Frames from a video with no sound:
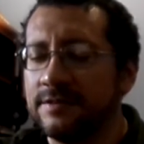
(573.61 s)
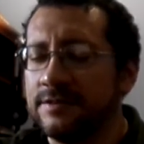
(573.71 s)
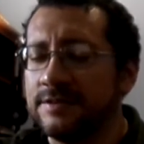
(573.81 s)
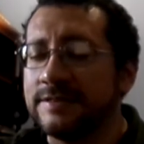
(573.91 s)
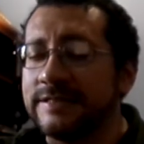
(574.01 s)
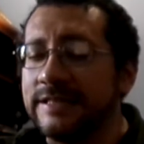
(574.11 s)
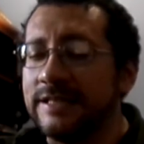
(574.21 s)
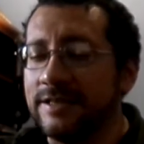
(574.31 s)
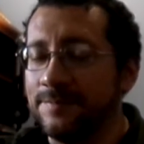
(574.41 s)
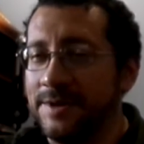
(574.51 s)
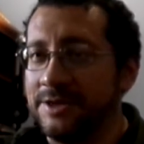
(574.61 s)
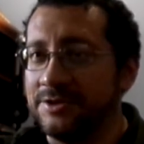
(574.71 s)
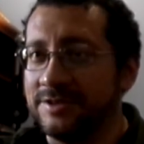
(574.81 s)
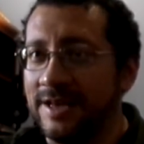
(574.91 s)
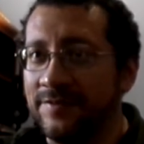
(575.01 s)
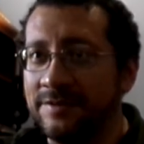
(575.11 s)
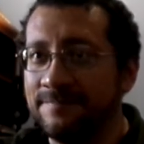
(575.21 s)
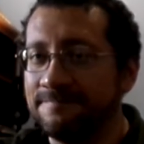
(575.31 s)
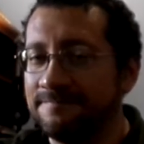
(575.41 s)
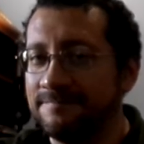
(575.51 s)
C major 7.
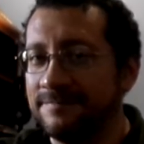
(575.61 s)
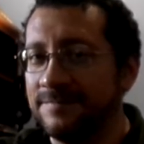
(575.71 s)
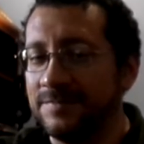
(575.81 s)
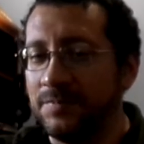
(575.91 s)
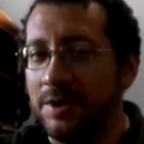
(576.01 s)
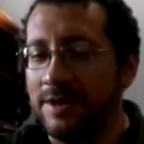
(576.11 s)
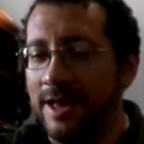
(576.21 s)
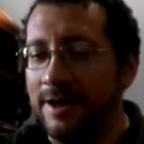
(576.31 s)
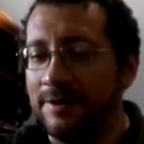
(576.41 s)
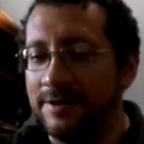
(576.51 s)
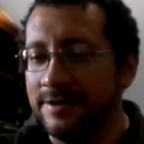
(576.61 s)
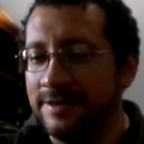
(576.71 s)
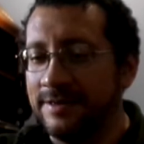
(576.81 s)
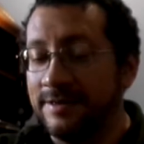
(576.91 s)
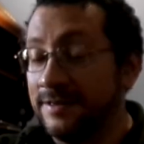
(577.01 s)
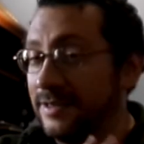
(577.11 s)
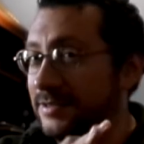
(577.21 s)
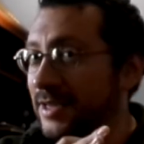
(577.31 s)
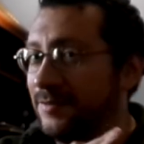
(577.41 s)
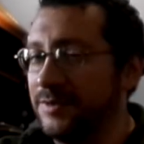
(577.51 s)
But yeah, like I
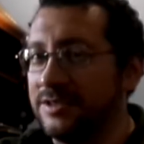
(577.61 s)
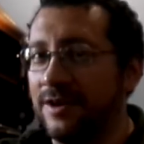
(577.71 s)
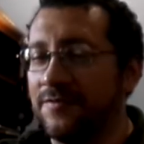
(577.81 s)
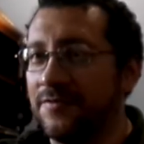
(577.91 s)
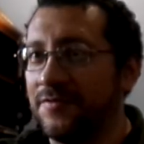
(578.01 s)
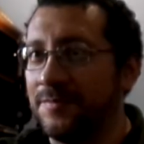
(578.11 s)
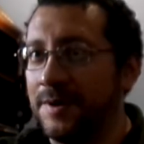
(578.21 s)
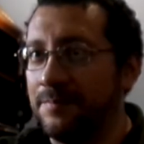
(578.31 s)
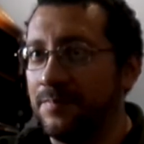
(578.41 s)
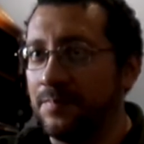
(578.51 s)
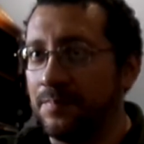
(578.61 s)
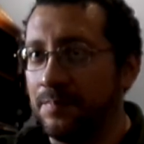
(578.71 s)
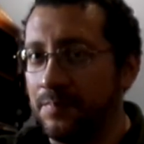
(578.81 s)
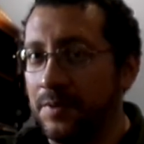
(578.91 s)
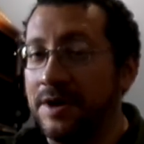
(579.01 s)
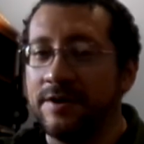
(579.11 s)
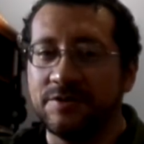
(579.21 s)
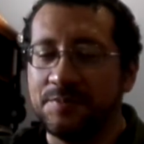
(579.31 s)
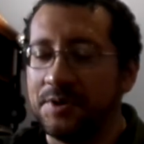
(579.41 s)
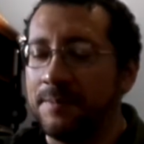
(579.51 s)
said, me suffering from my brain
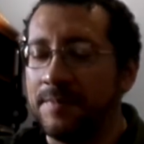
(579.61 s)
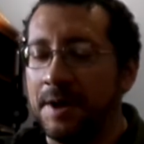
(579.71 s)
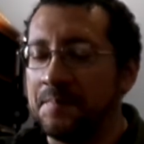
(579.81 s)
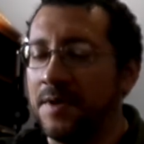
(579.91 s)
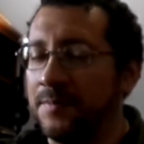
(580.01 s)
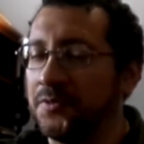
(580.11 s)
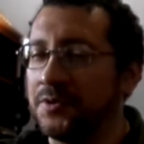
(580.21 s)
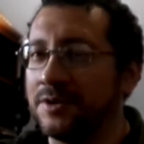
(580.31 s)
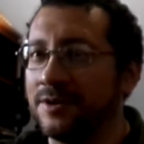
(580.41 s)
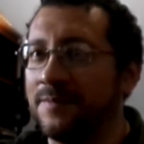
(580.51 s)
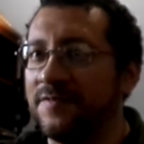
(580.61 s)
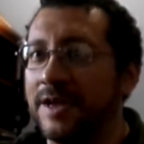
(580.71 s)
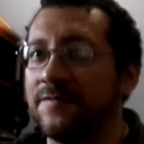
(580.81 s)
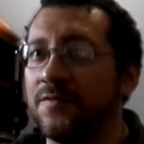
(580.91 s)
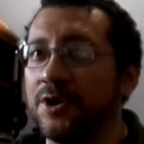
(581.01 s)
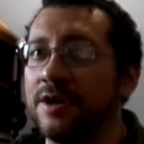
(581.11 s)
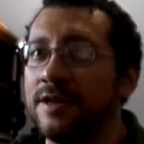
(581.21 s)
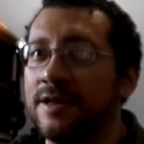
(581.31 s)
injury, but I'm doing good. I'm fighting for it.